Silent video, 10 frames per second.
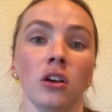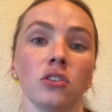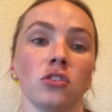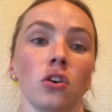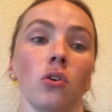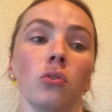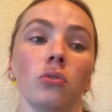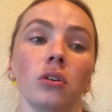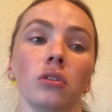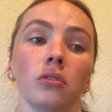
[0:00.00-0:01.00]

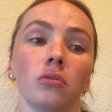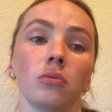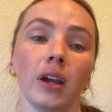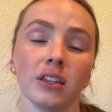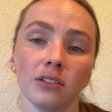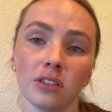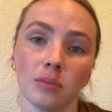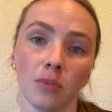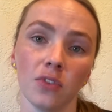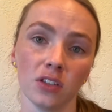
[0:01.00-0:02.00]
So write down some
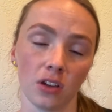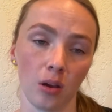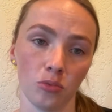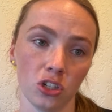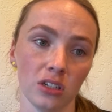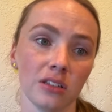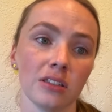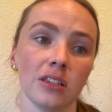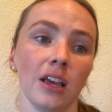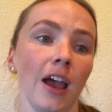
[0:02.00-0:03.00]
of these
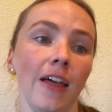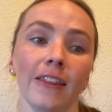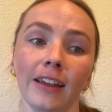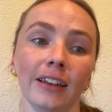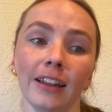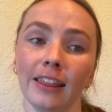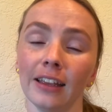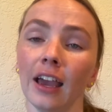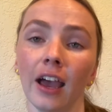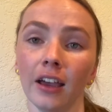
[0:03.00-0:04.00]
options and then think
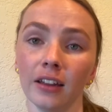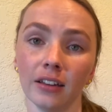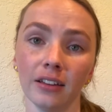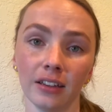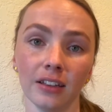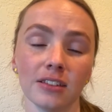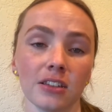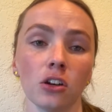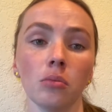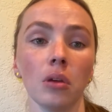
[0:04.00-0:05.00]
ahead.
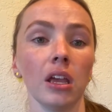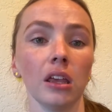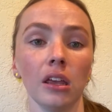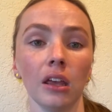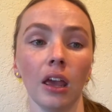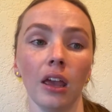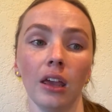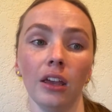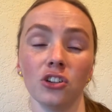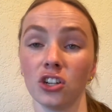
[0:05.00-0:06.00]
Consider making
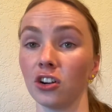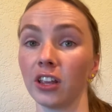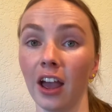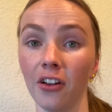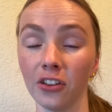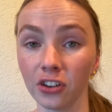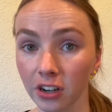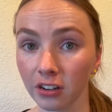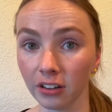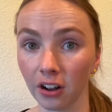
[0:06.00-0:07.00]
a shared
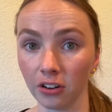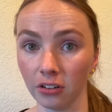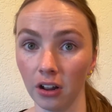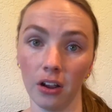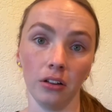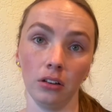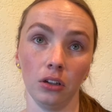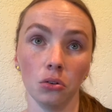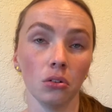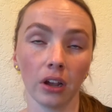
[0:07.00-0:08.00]
calendar on, on like
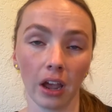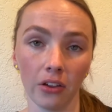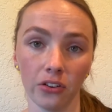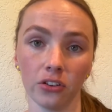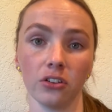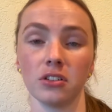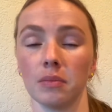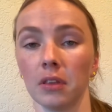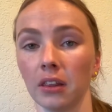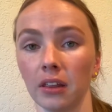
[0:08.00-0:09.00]
Google Calendar or
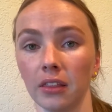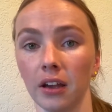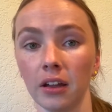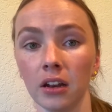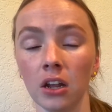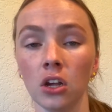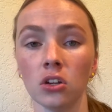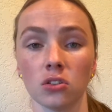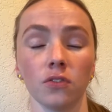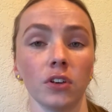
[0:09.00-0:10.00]
something like that.
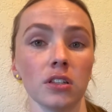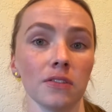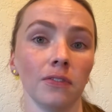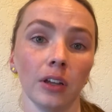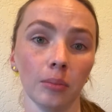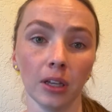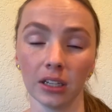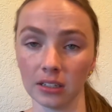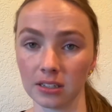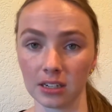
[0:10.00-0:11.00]
So friends and family
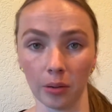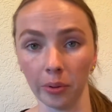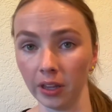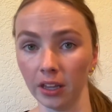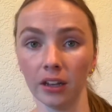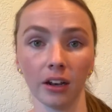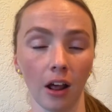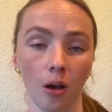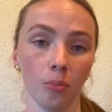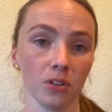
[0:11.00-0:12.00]
can step in and
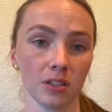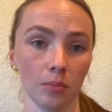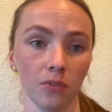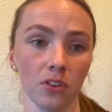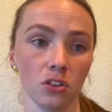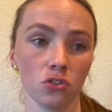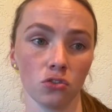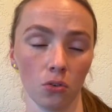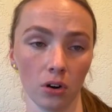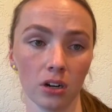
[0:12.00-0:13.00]
help with some of these
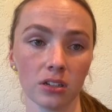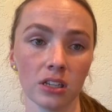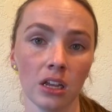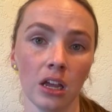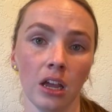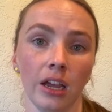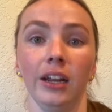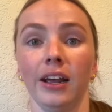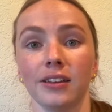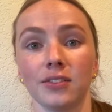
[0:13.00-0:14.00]
chores and
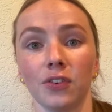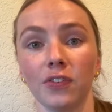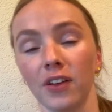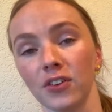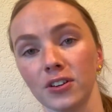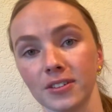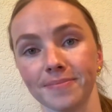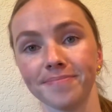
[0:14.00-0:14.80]
ask for favors.